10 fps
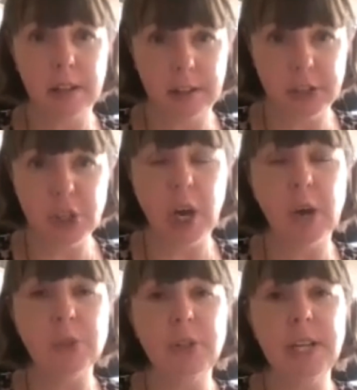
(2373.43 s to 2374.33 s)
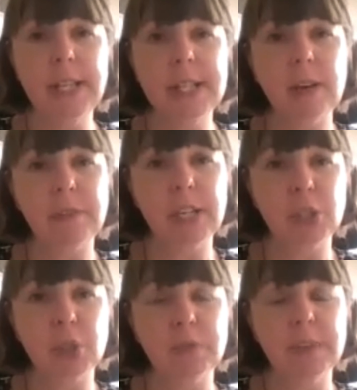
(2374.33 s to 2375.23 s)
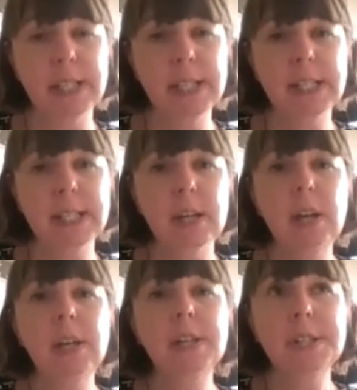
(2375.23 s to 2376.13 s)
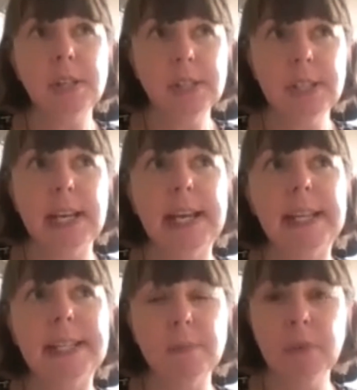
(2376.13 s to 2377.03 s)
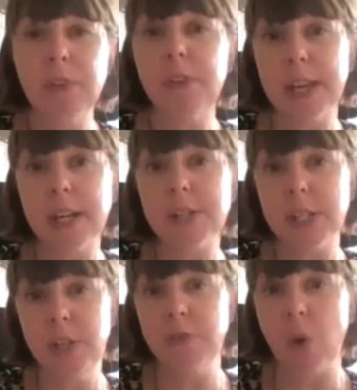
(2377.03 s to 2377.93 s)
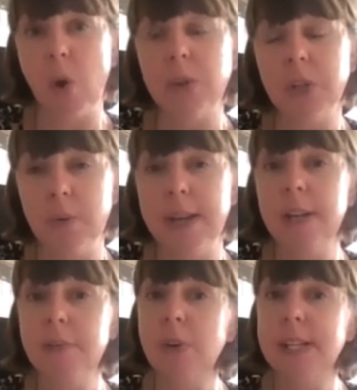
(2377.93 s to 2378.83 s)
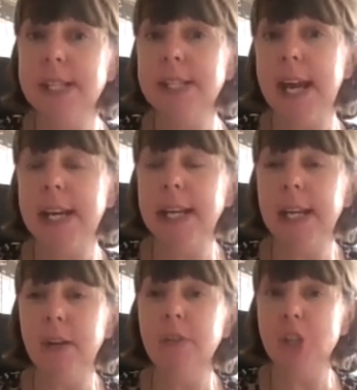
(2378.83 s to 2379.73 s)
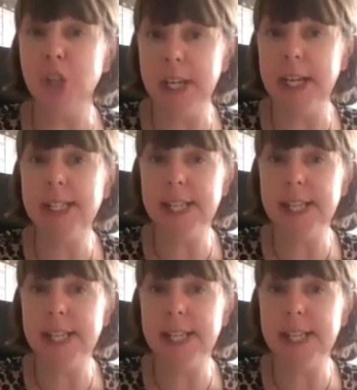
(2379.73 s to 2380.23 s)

the child who needs that reassurance, suddenly some of the things that you've got, that your inner voice is telling you, that she is